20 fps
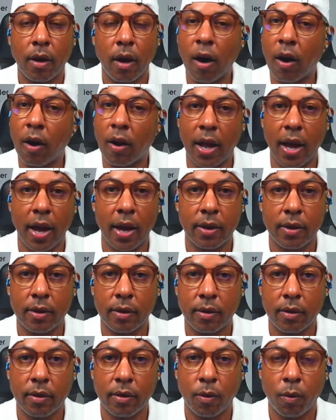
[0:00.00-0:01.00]
all that.
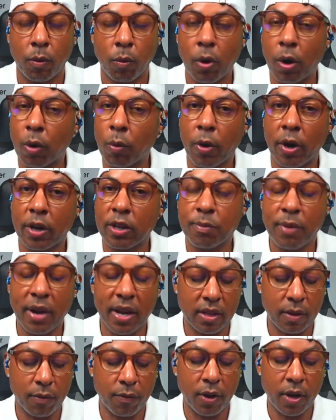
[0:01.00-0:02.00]
What works
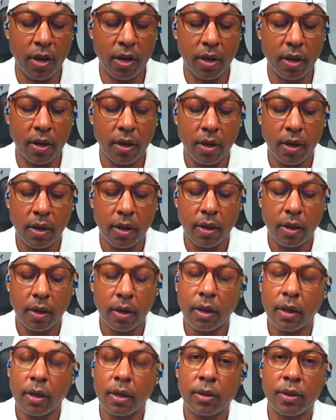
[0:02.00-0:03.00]
best if you're gonna
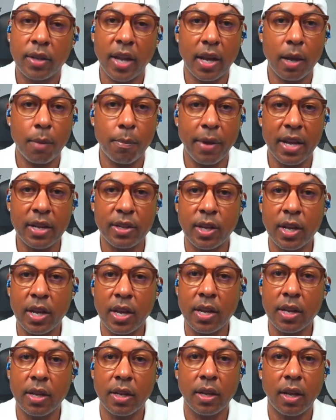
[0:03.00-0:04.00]
take a base
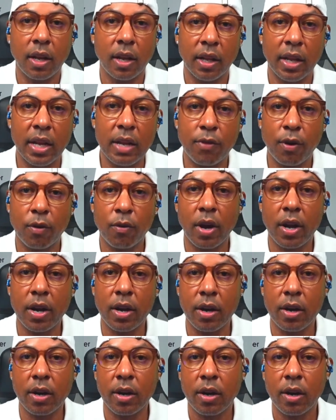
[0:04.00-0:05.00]
hit, leave a
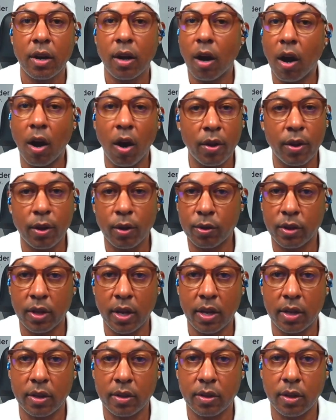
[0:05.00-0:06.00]
runner, all those
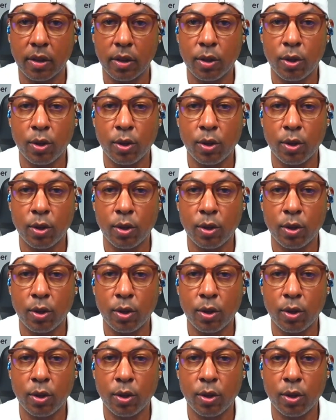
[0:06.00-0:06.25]
things.